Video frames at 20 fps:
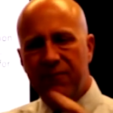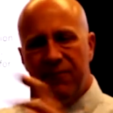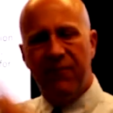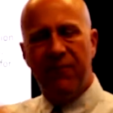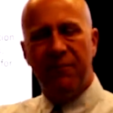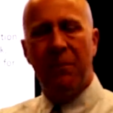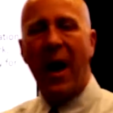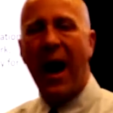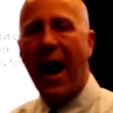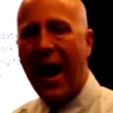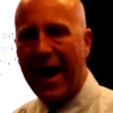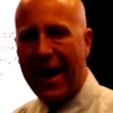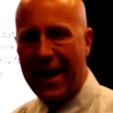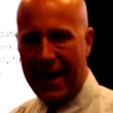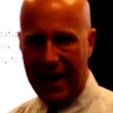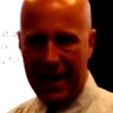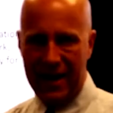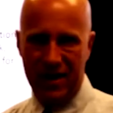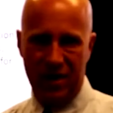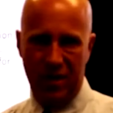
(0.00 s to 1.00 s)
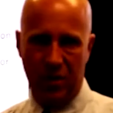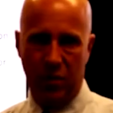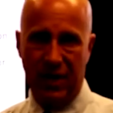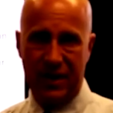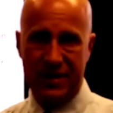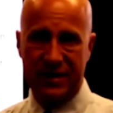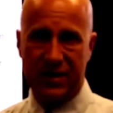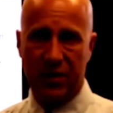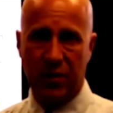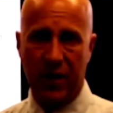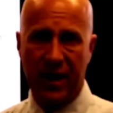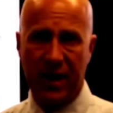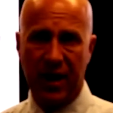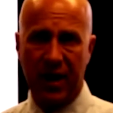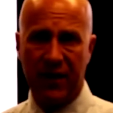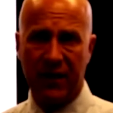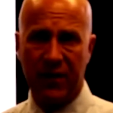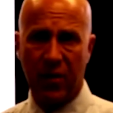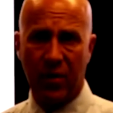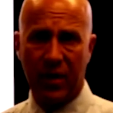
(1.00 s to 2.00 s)
buying into what's going on
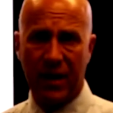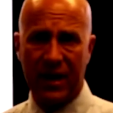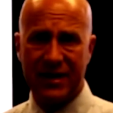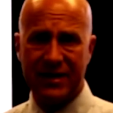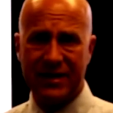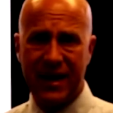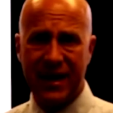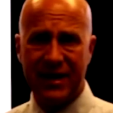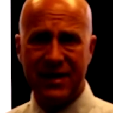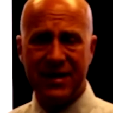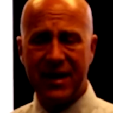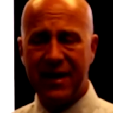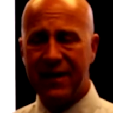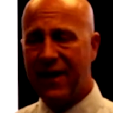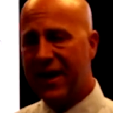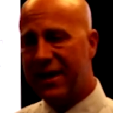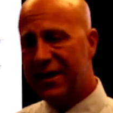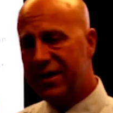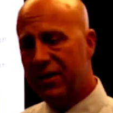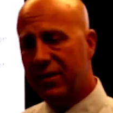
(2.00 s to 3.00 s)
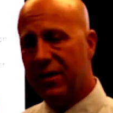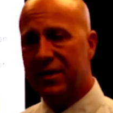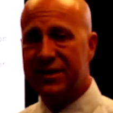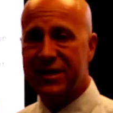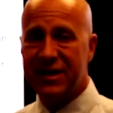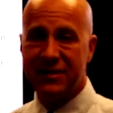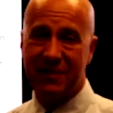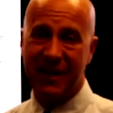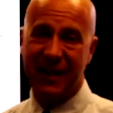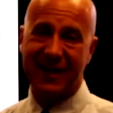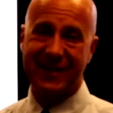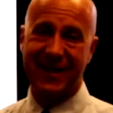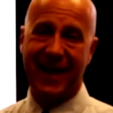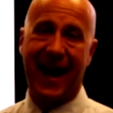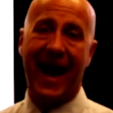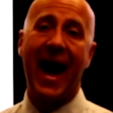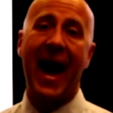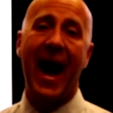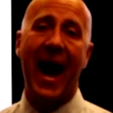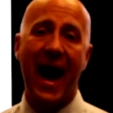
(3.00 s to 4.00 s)
in the organization, and they do it just because they
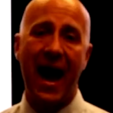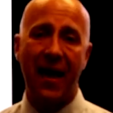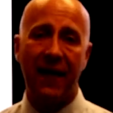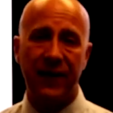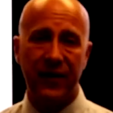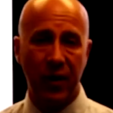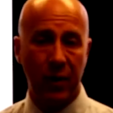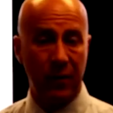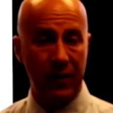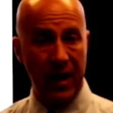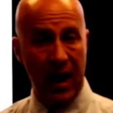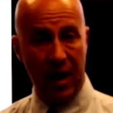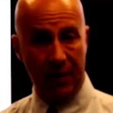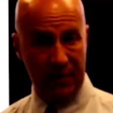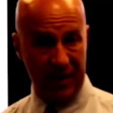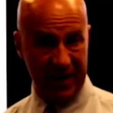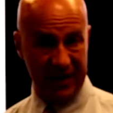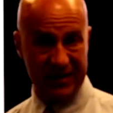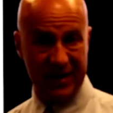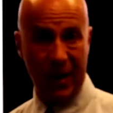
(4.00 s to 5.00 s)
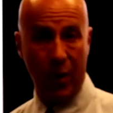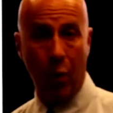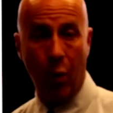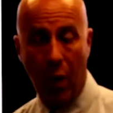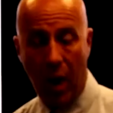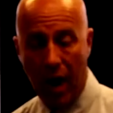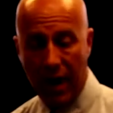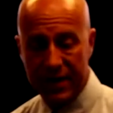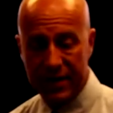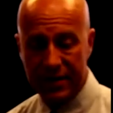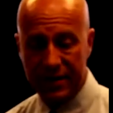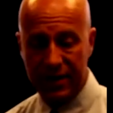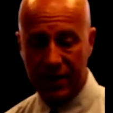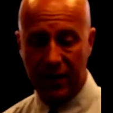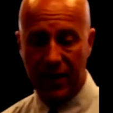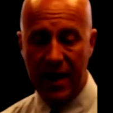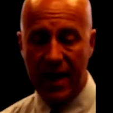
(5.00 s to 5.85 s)
have to, not because they want to.